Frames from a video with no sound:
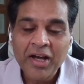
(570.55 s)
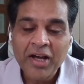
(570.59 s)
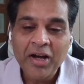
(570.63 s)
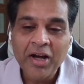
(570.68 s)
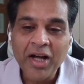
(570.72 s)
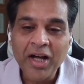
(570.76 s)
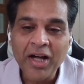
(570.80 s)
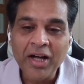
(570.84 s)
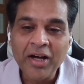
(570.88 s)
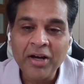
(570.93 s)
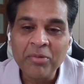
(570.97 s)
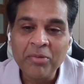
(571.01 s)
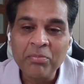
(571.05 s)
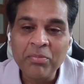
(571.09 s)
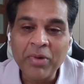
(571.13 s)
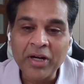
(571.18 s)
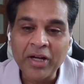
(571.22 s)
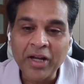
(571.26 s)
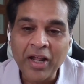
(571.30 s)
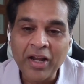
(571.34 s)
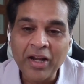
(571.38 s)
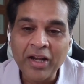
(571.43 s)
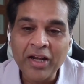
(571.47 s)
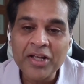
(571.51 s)

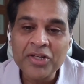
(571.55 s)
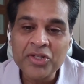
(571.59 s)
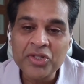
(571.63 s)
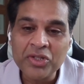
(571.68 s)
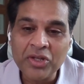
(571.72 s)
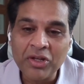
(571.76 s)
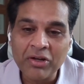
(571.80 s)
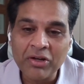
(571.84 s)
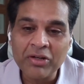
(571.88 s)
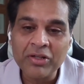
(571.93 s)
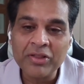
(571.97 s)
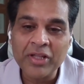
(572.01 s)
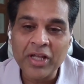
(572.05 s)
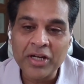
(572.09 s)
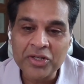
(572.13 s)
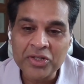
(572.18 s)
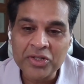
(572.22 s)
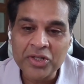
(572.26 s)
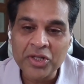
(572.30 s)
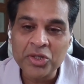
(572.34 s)
But unless you're in that